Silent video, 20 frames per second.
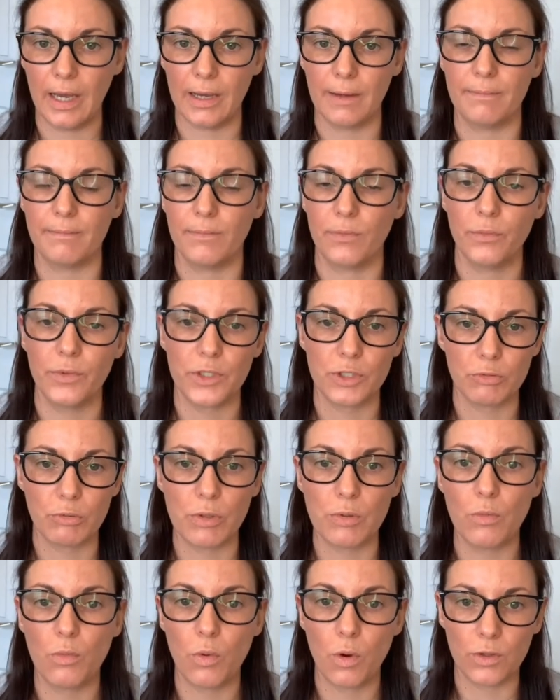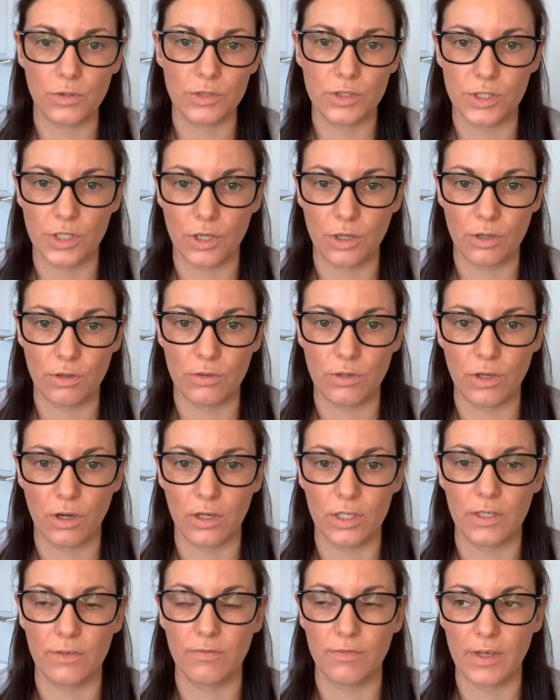which we want to kind
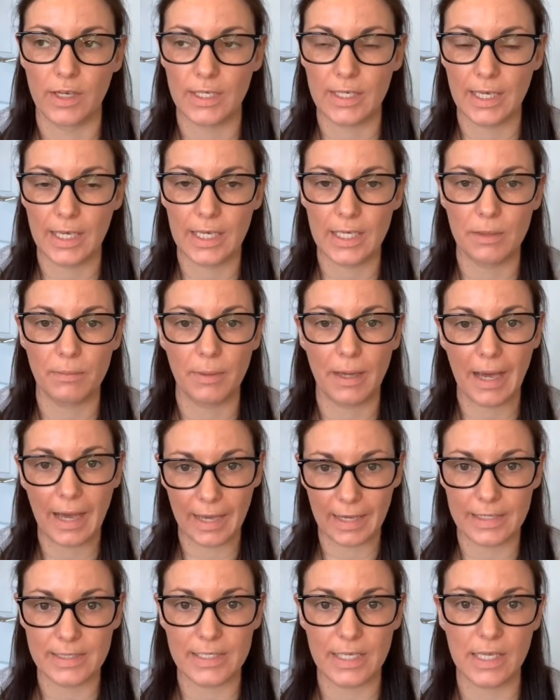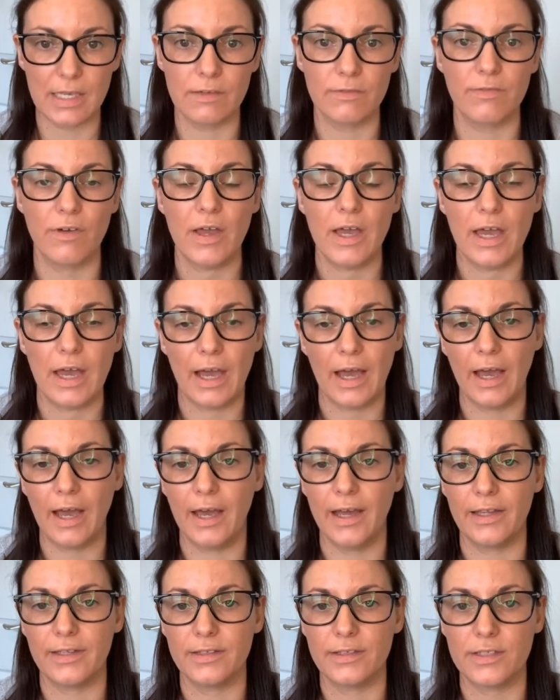of keep active,
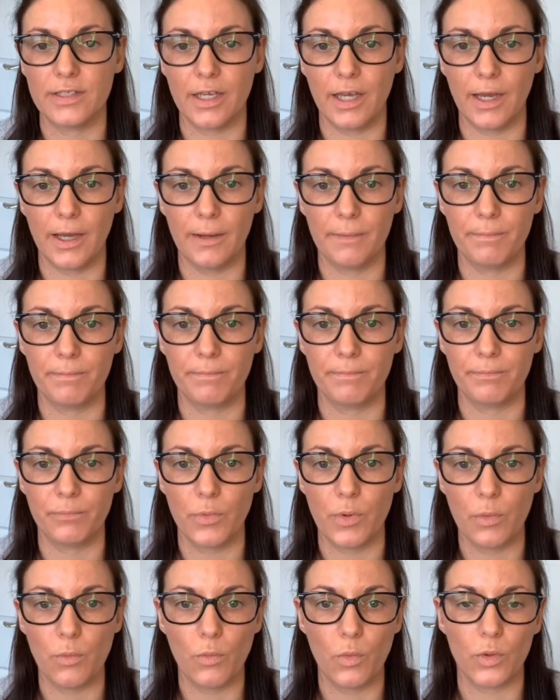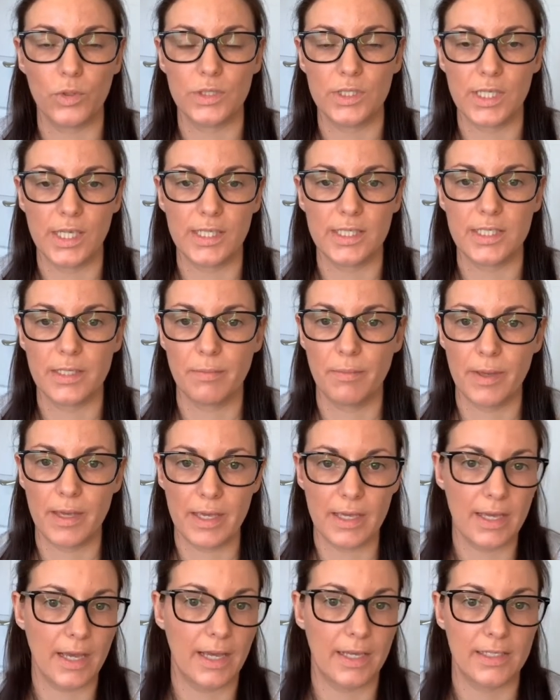and we want it to
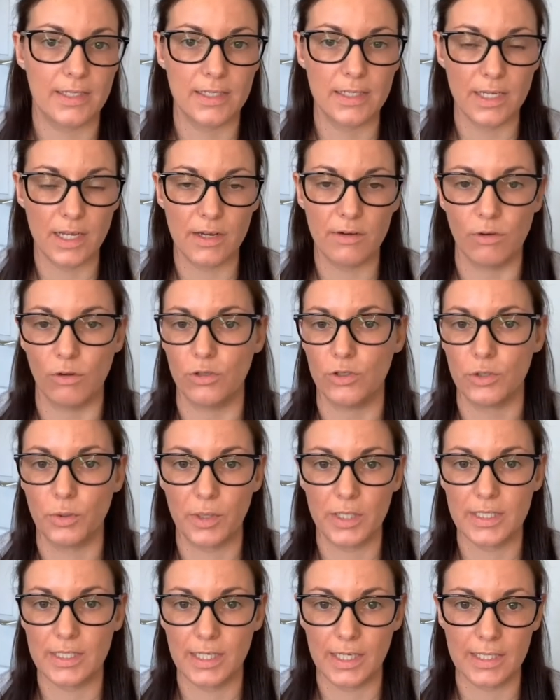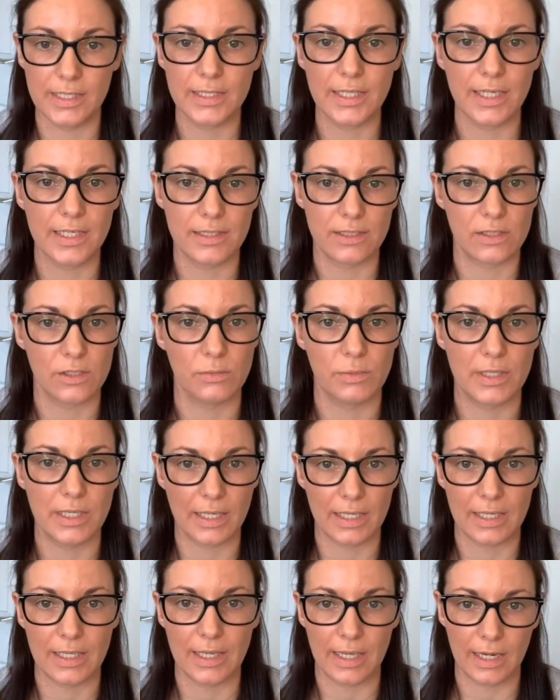be as near on 28 days as we
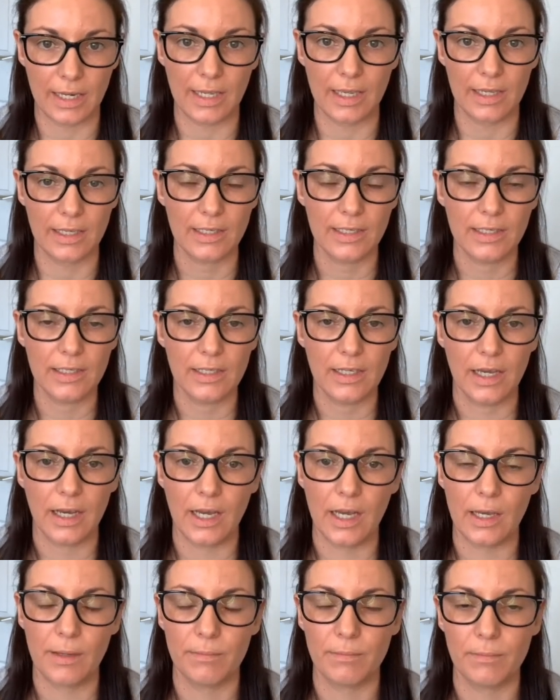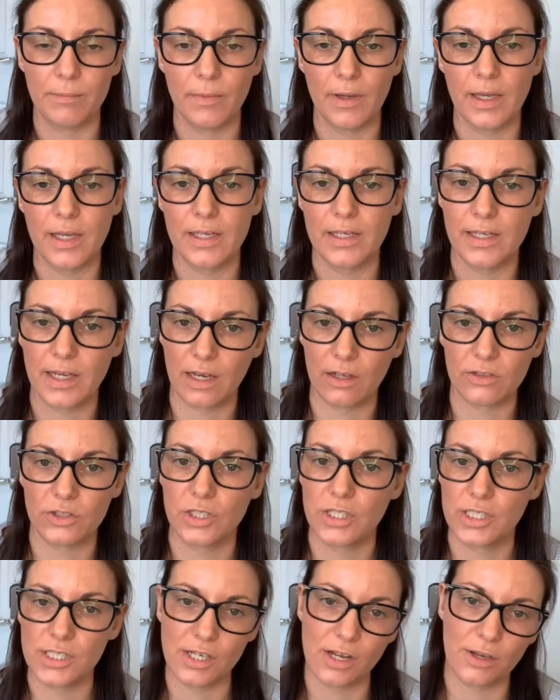can get it. It
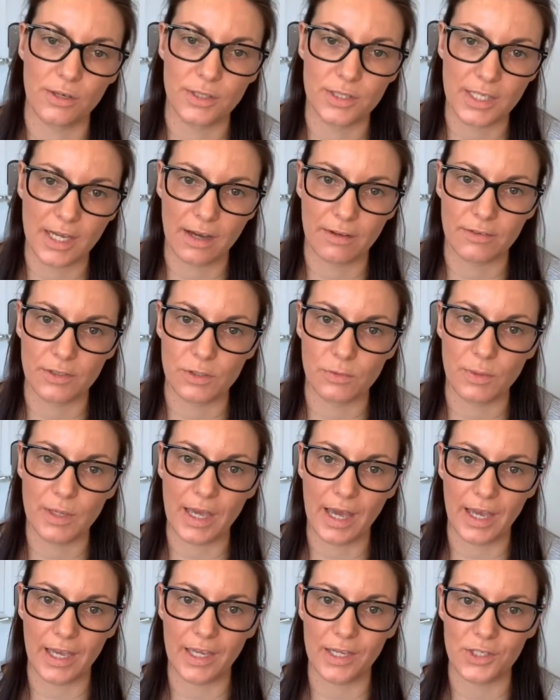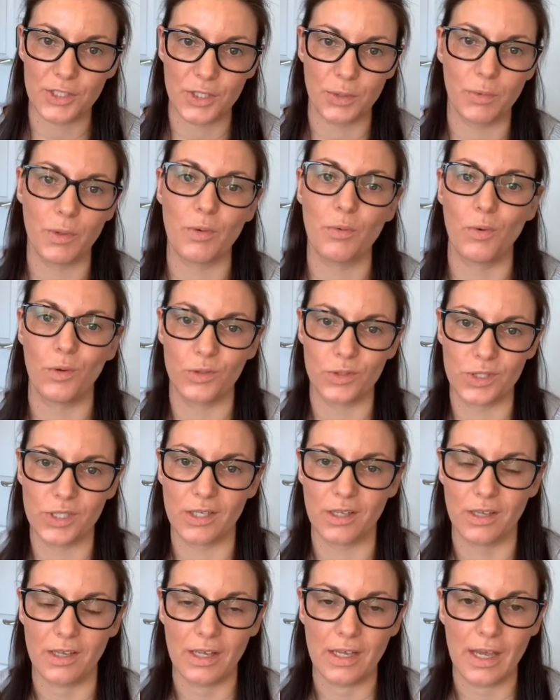naturally slows down as we age, so we want to
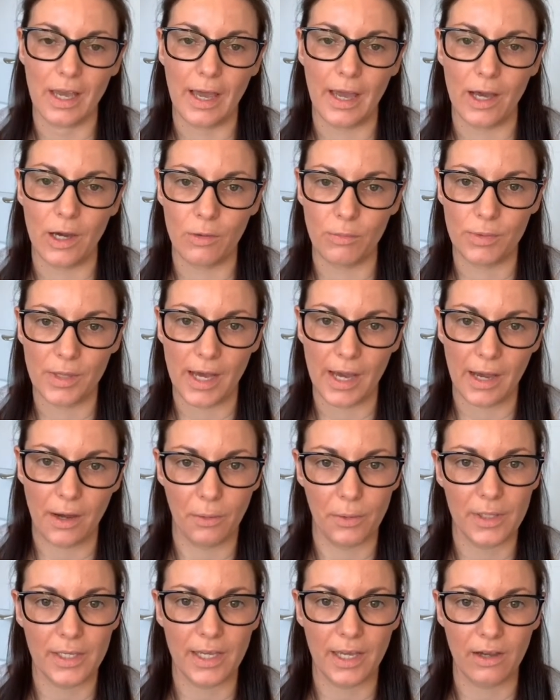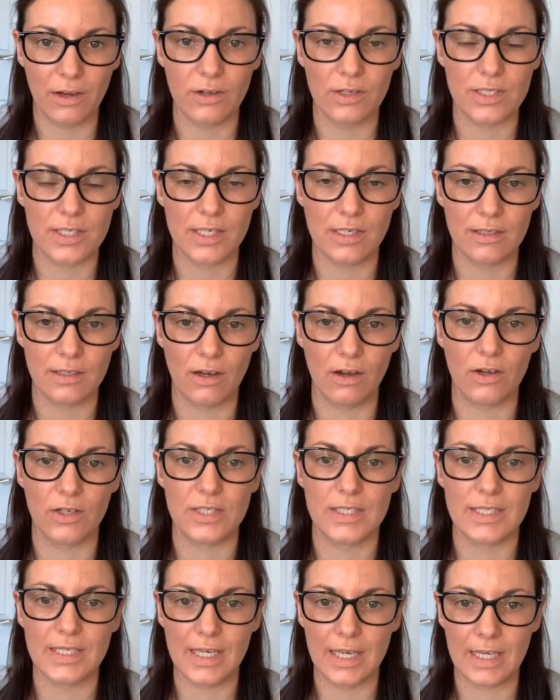help that out and get our skin